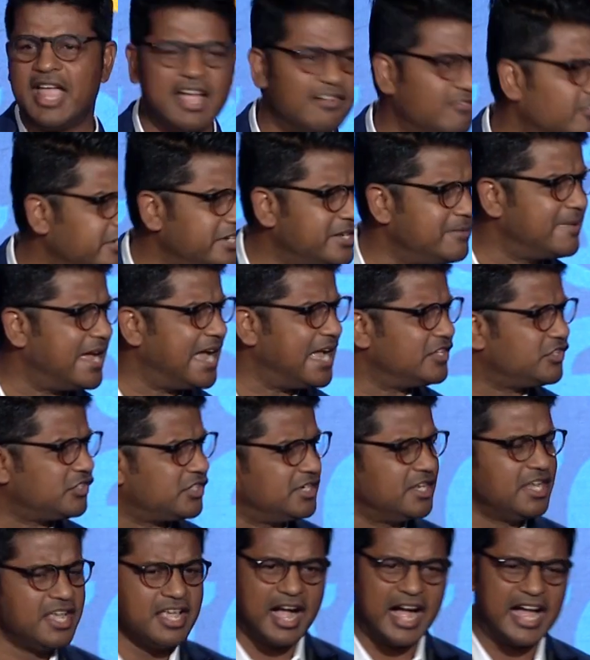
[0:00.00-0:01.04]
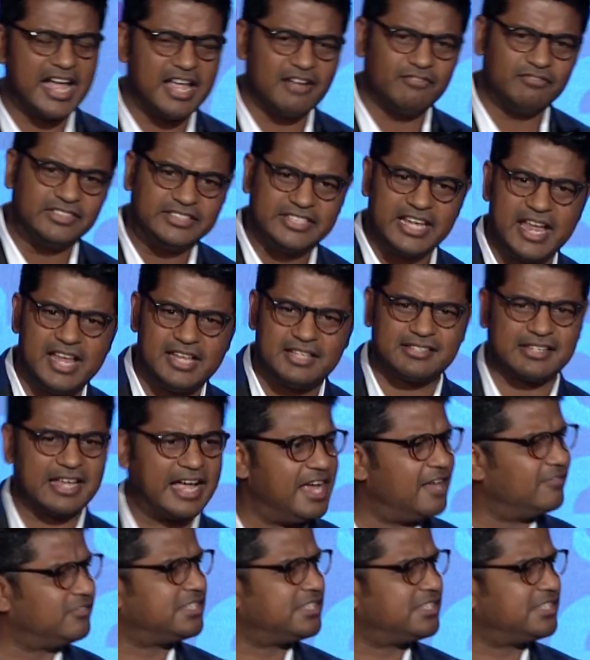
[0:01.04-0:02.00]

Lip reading: ever imagine. I have dates, I have